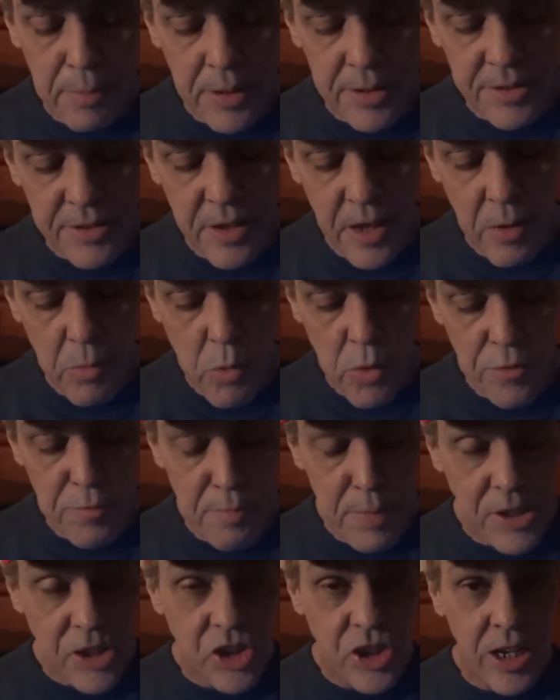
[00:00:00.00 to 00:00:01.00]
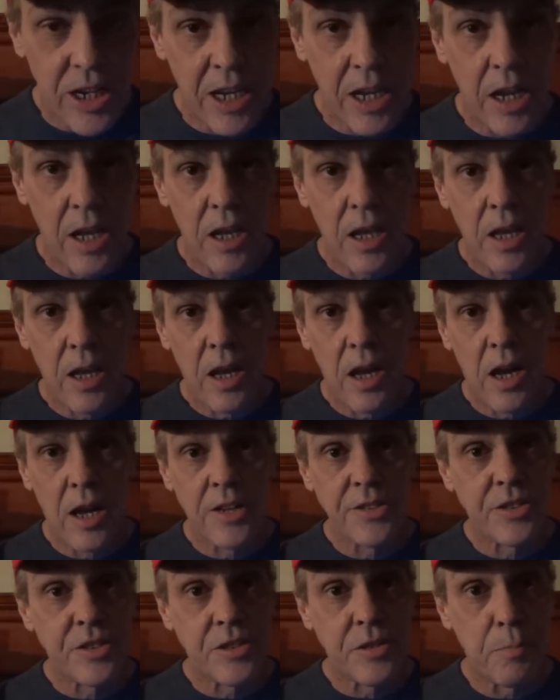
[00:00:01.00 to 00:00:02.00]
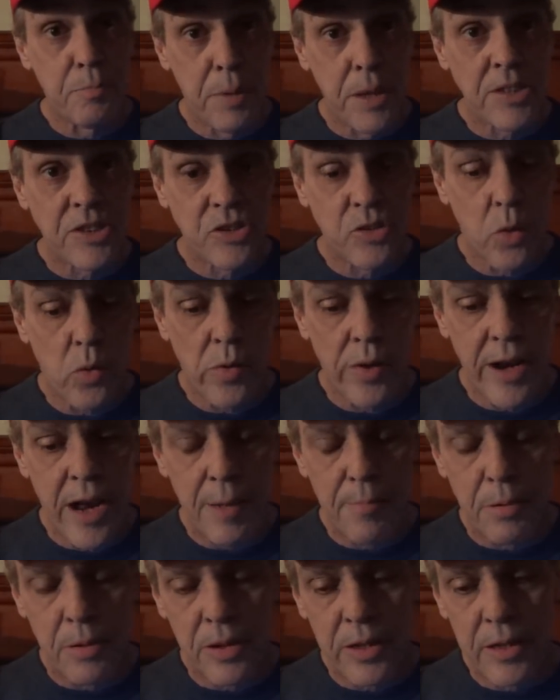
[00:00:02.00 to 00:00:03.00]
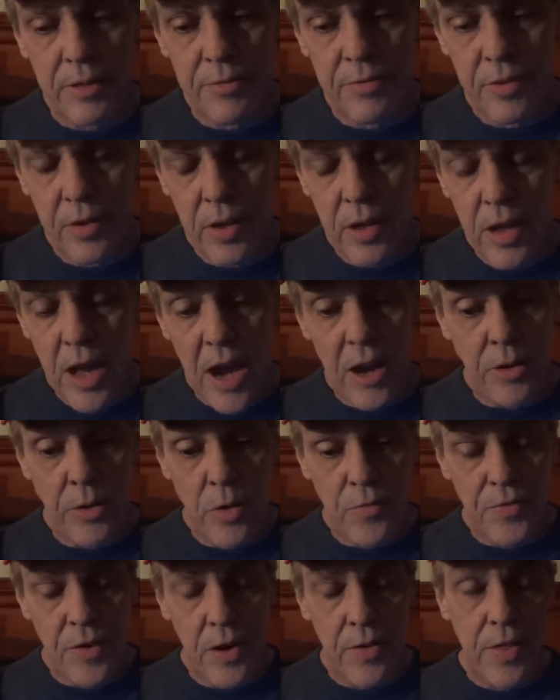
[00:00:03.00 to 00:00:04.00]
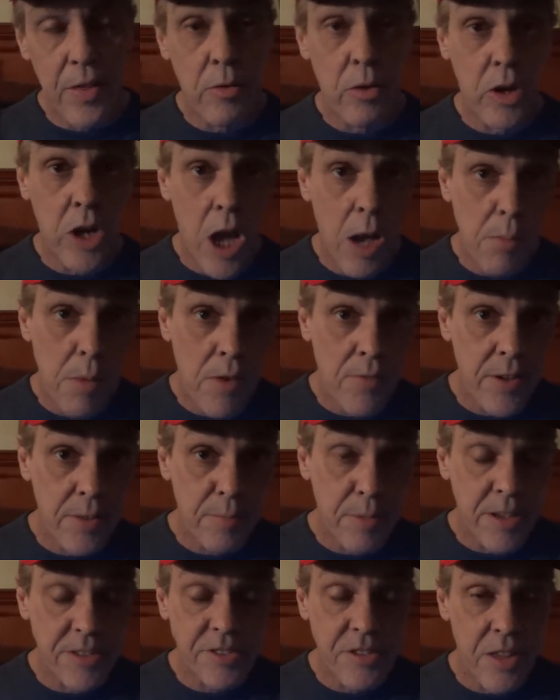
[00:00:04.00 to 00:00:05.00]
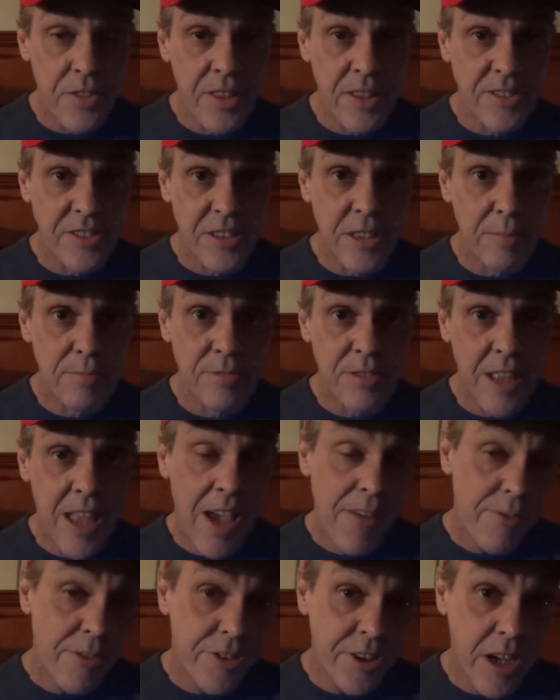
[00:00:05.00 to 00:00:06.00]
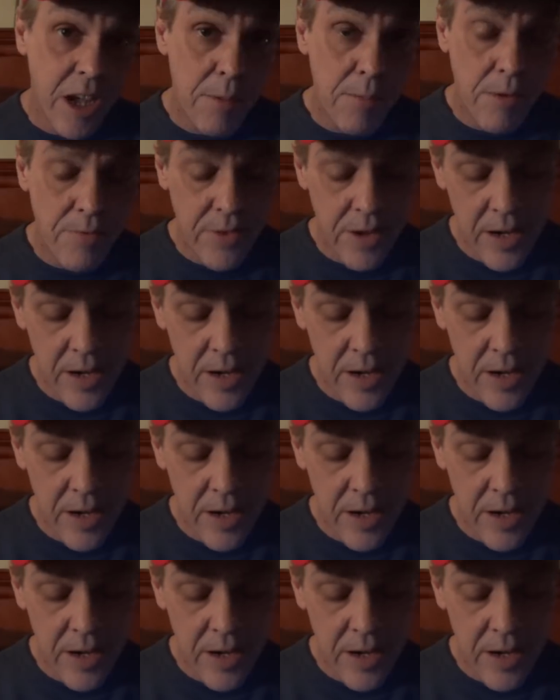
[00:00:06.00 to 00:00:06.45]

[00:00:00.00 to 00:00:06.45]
but worth mentioning, because it's a big story, I believe. I don't know if anything will come of it, because nothing seems ever to come of